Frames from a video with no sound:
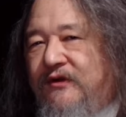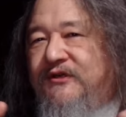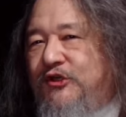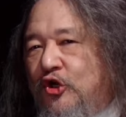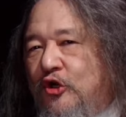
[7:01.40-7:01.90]
there
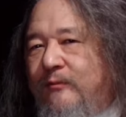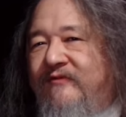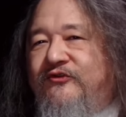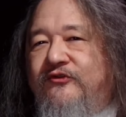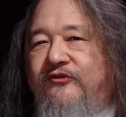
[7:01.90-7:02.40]
is a germ
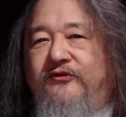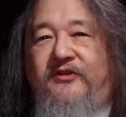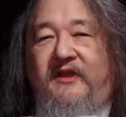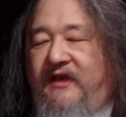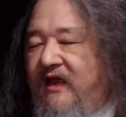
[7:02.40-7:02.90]
of
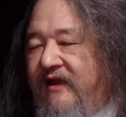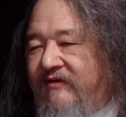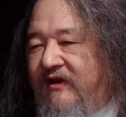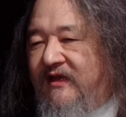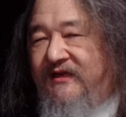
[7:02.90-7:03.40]
truth in
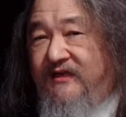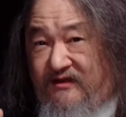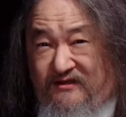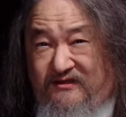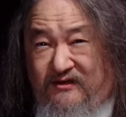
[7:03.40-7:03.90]
every idea
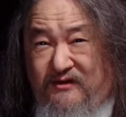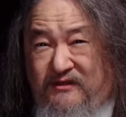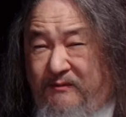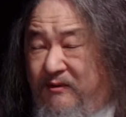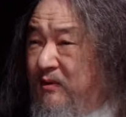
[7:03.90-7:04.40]
that's
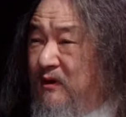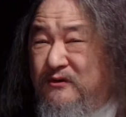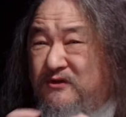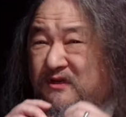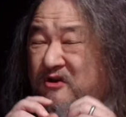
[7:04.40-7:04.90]
seriously
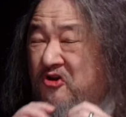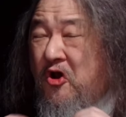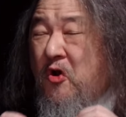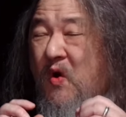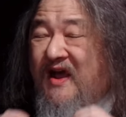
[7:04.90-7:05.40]
proposed.
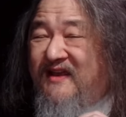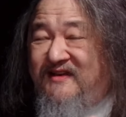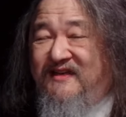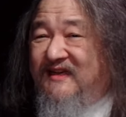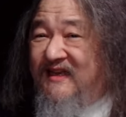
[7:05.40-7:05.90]
No
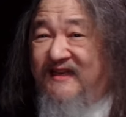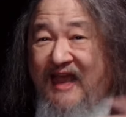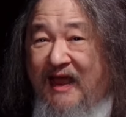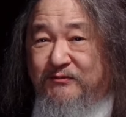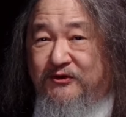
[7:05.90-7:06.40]
idea can
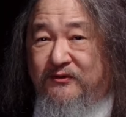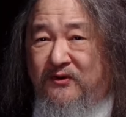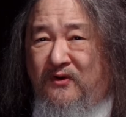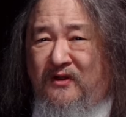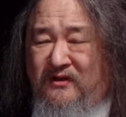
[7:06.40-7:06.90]
capture
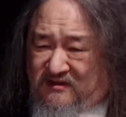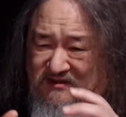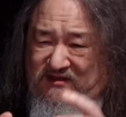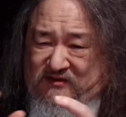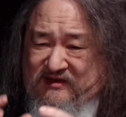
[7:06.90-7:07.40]
it all
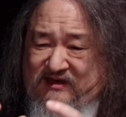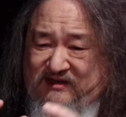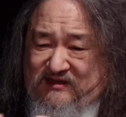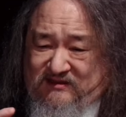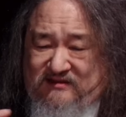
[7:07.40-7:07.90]
because, you know, an
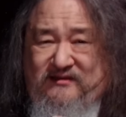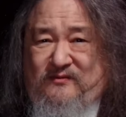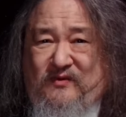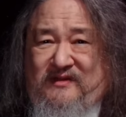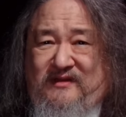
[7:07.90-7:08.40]
idea is
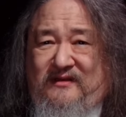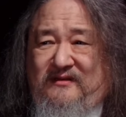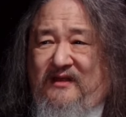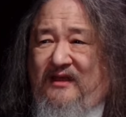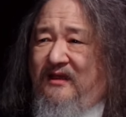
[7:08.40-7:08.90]
just one
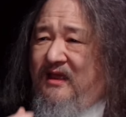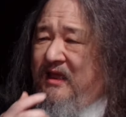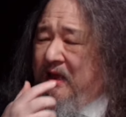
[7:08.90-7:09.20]
little thing.